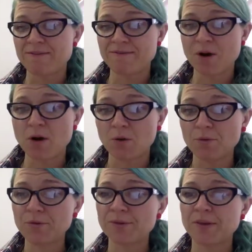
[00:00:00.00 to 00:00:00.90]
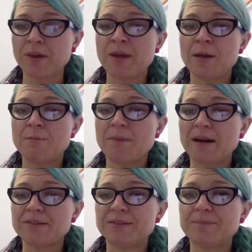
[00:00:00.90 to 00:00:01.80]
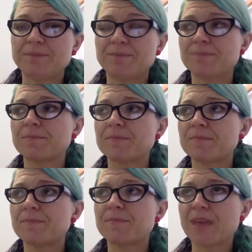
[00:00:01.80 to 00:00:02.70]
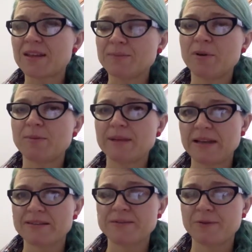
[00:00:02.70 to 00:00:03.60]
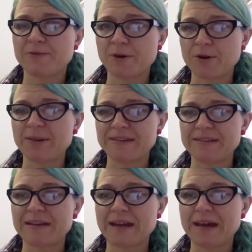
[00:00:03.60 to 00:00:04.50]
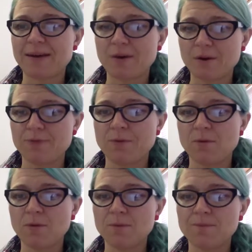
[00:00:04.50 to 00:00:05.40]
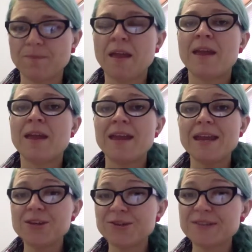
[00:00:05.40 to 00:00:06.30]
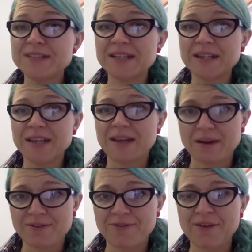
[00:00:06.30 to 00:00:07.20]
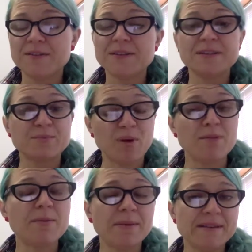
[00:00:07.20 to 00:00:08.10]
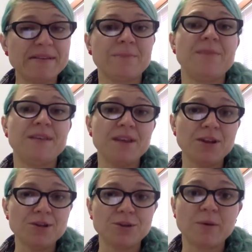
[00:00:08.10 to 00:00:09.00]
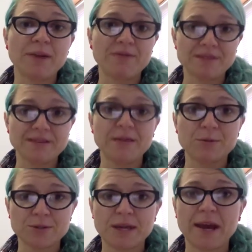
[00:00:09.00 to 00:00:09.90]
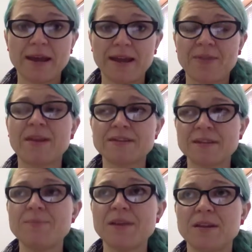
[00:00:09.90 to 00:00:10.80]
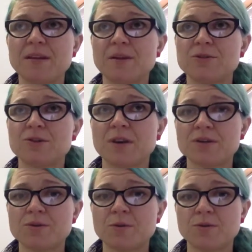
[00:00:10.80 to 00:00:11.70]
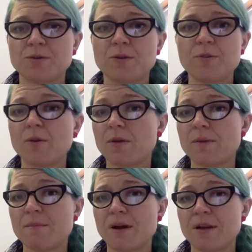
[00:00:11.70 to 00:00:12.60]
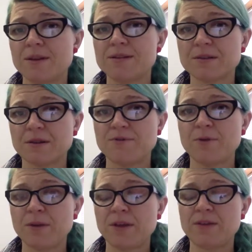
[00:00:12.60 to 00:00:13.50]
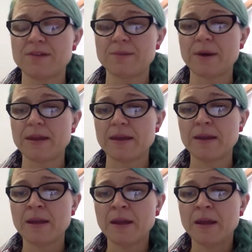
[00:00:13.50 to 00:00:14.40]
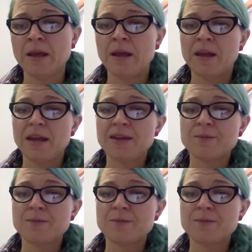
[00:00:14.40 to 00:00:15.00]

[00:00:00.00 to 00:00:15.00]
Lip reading: involves. But that's probably less of a focus today overall. Interestingly enough, this is probably something that you do every single day, and that's something that I'll try and talk through more on the Milo site for you this week, is